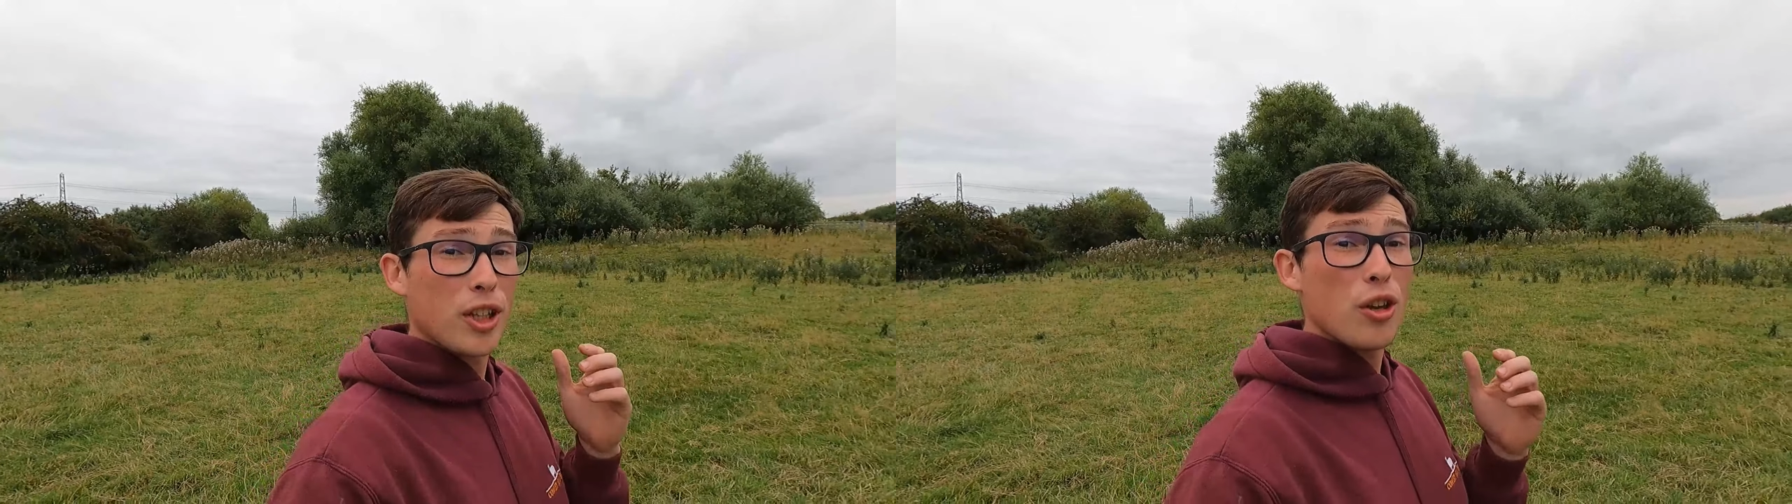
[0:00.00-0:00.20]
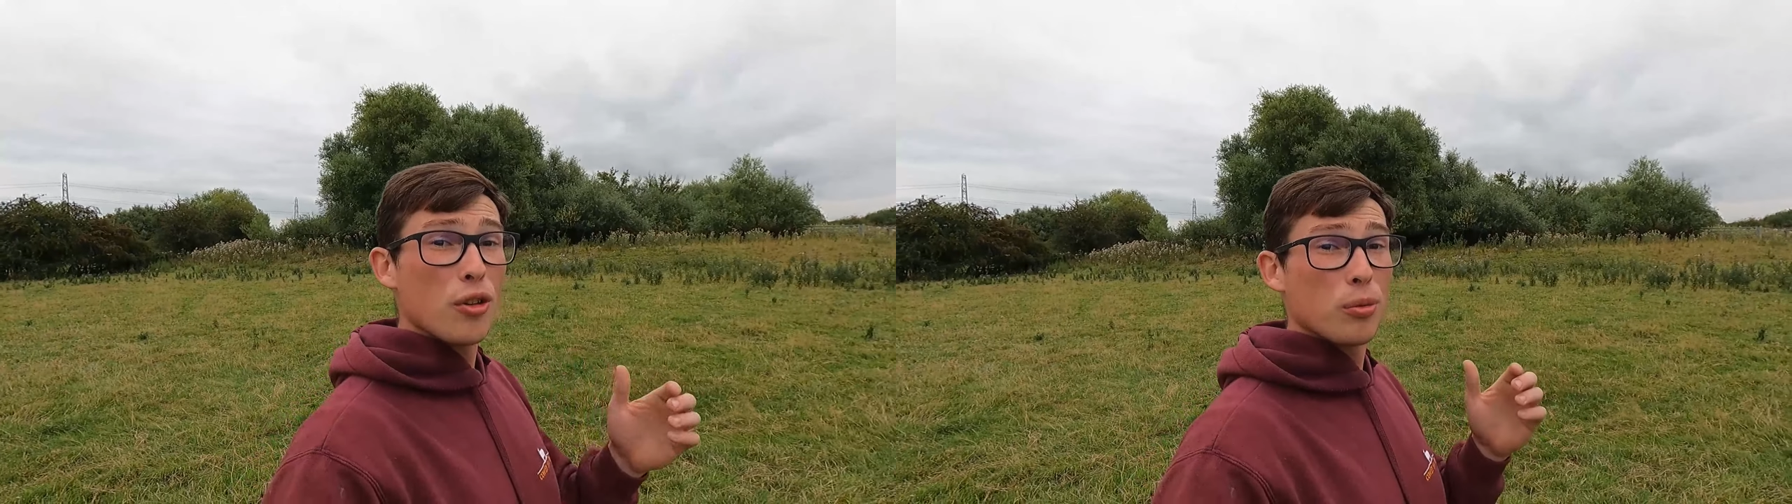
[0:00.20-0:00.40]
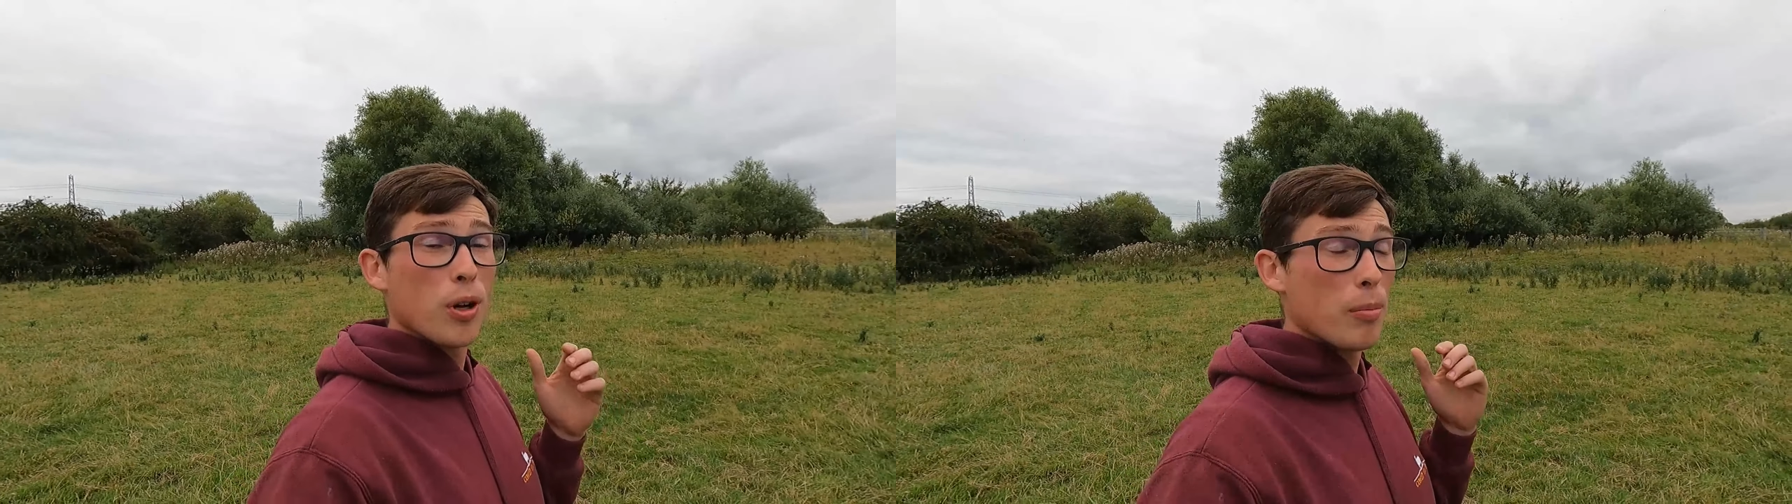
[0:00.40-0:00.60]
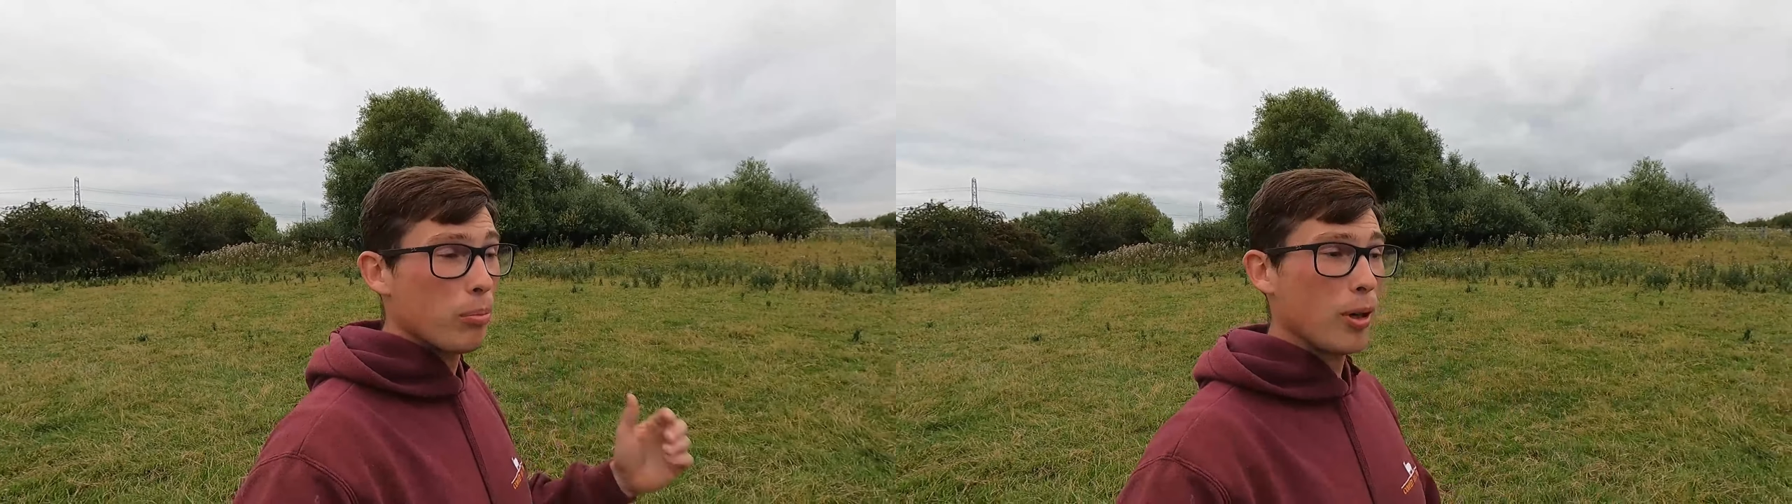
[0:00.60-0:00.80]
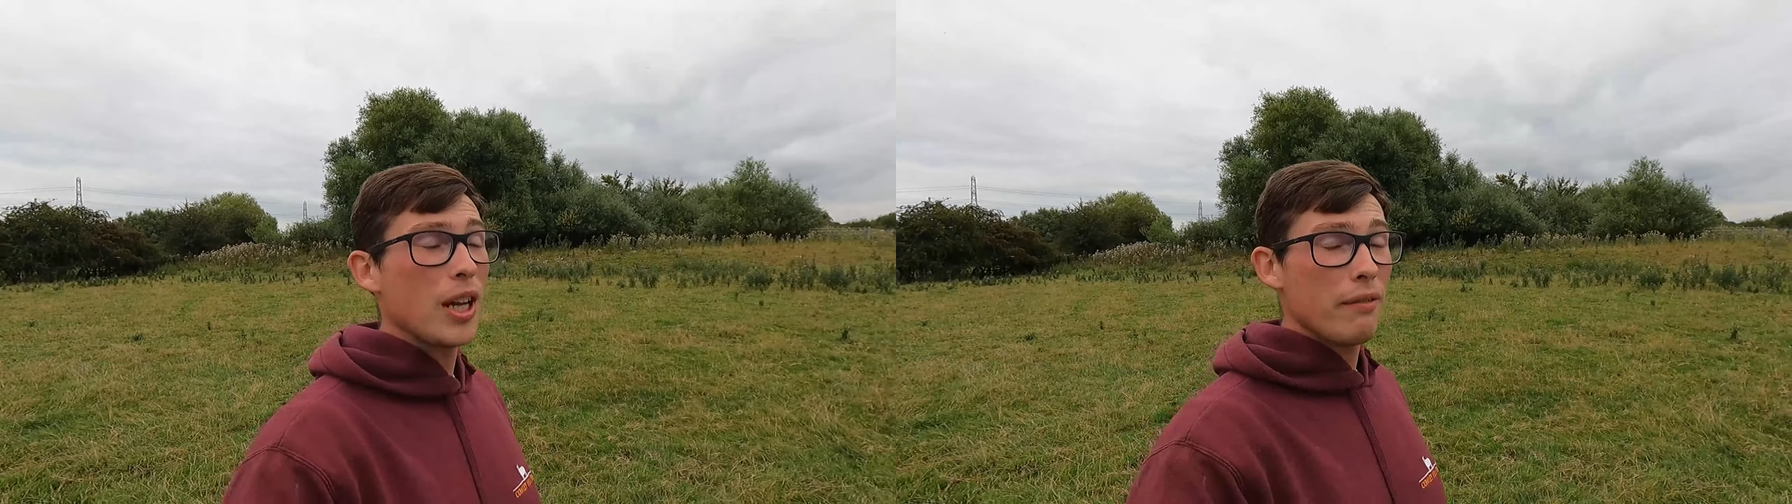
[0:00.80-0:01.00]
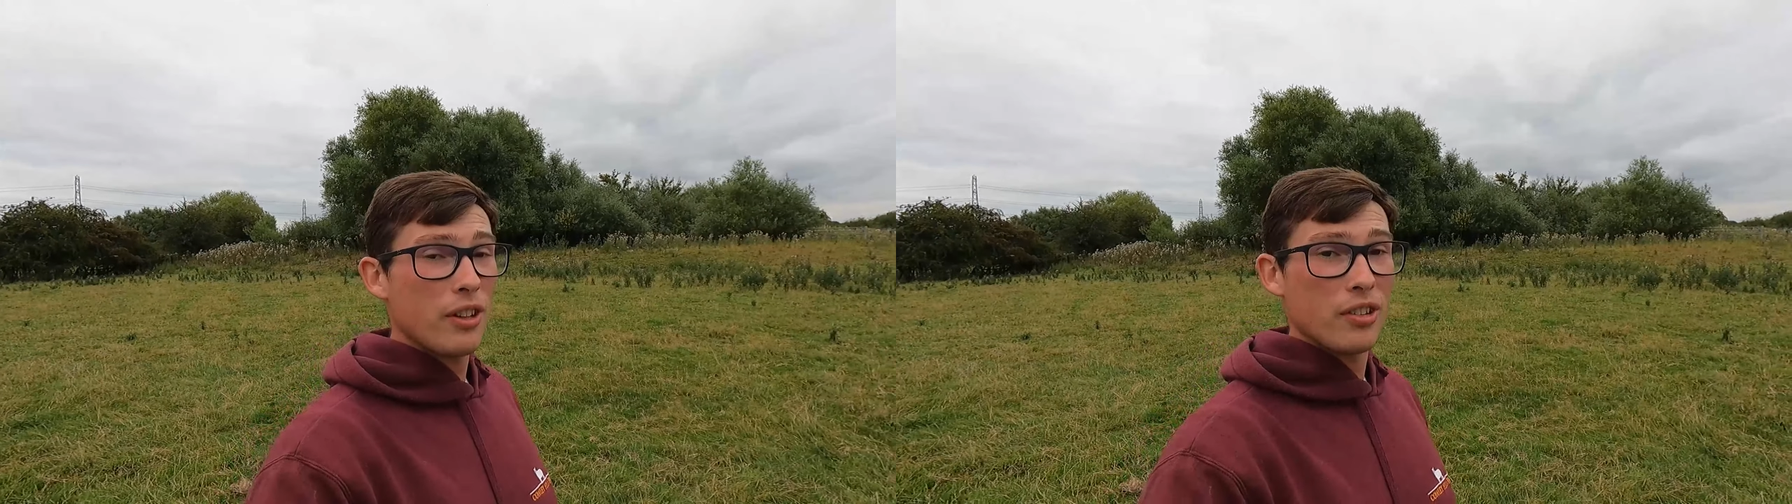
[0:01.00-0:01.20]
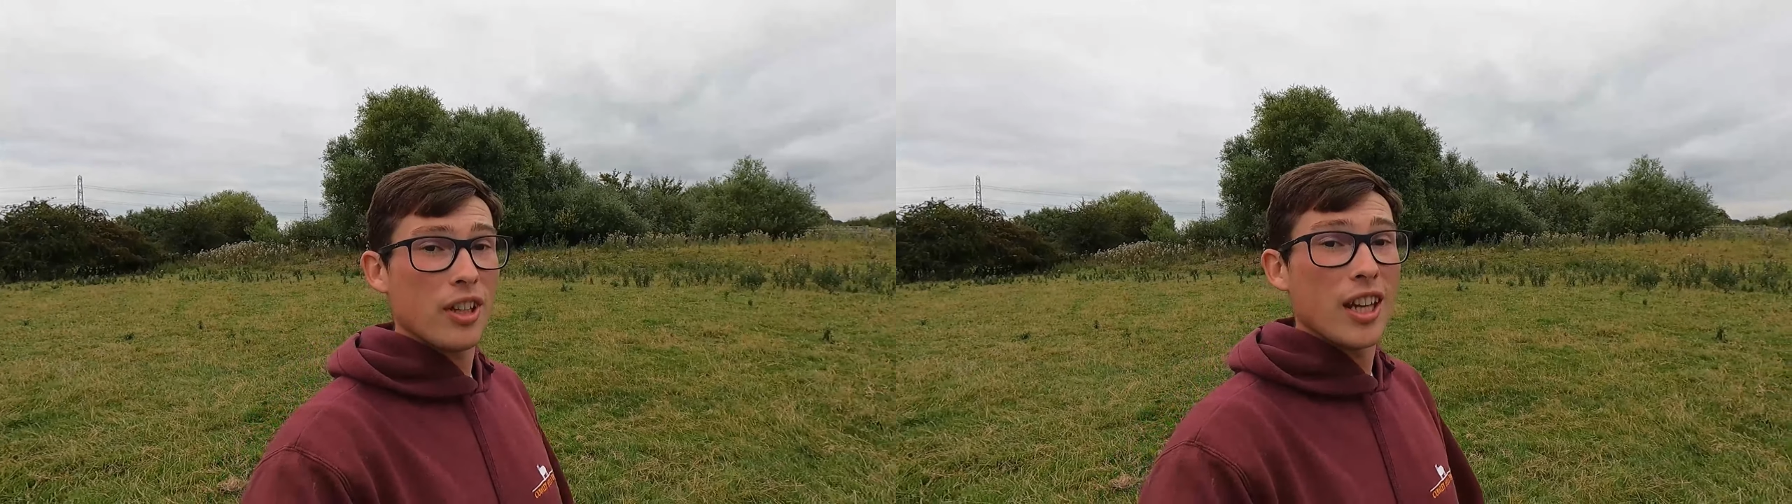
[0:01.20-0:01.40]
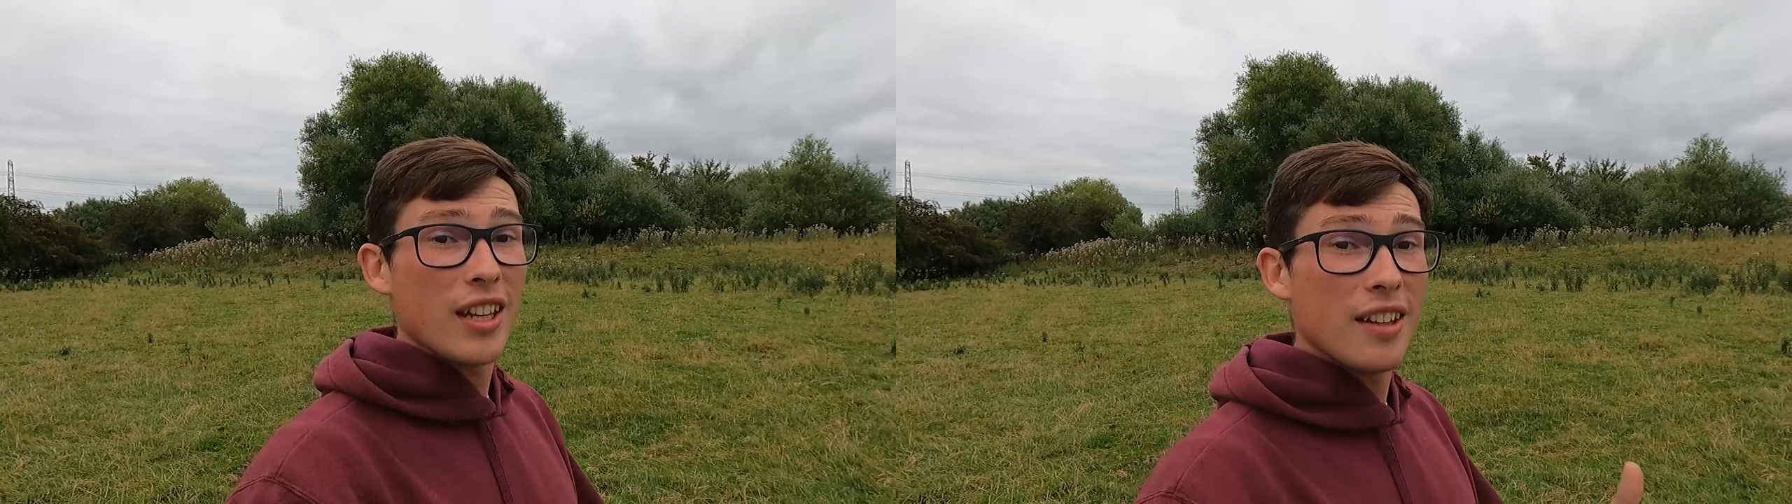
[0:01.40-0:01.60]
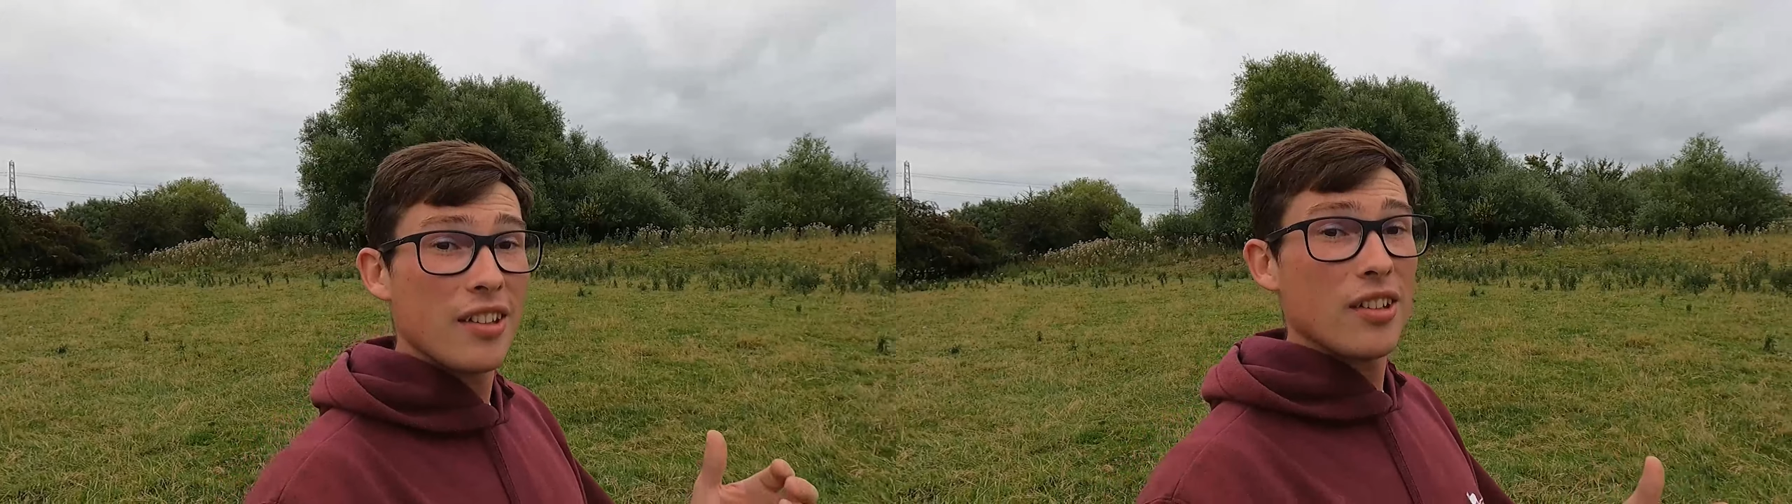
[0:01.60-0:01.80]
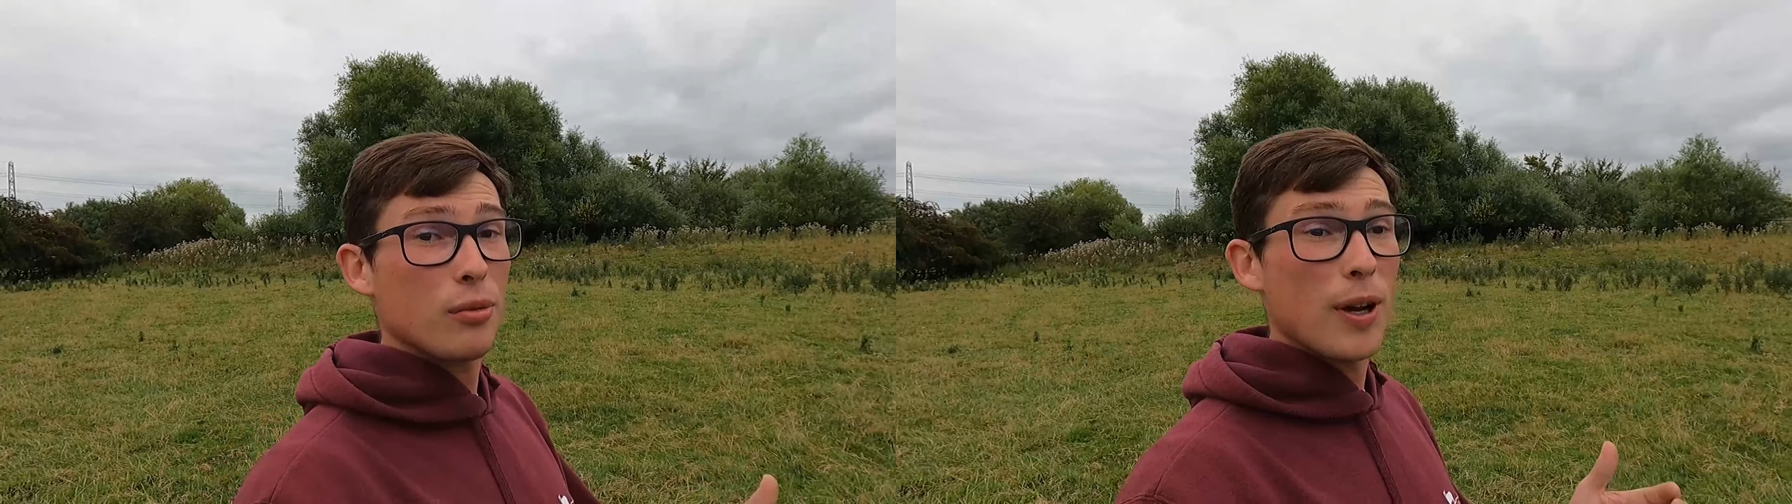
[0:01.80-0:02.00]
ewes were previously and
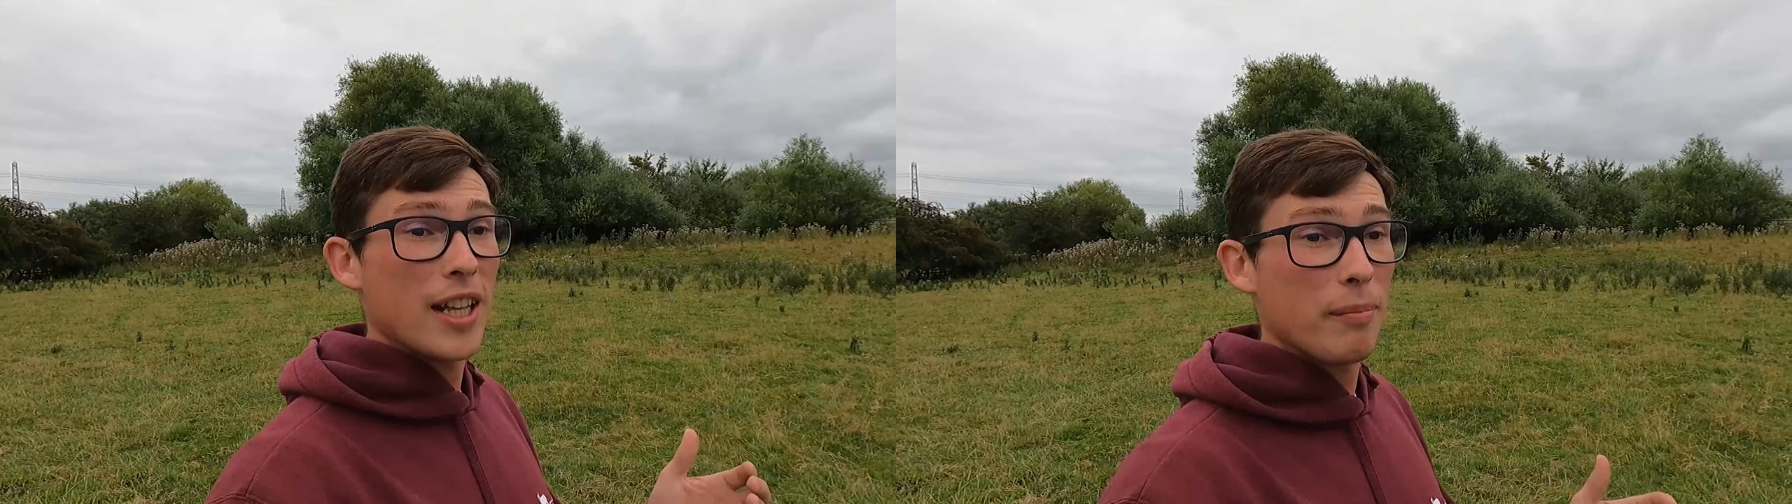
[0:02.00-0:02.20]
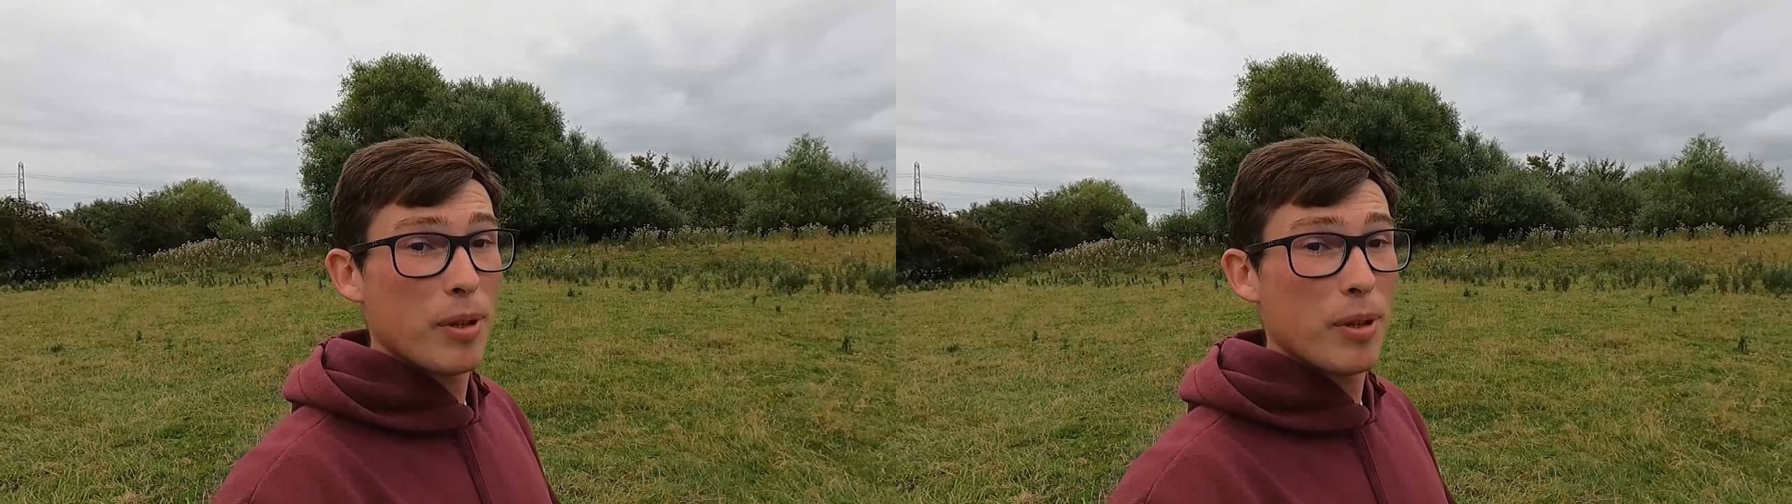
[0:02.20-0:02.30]
this is where they've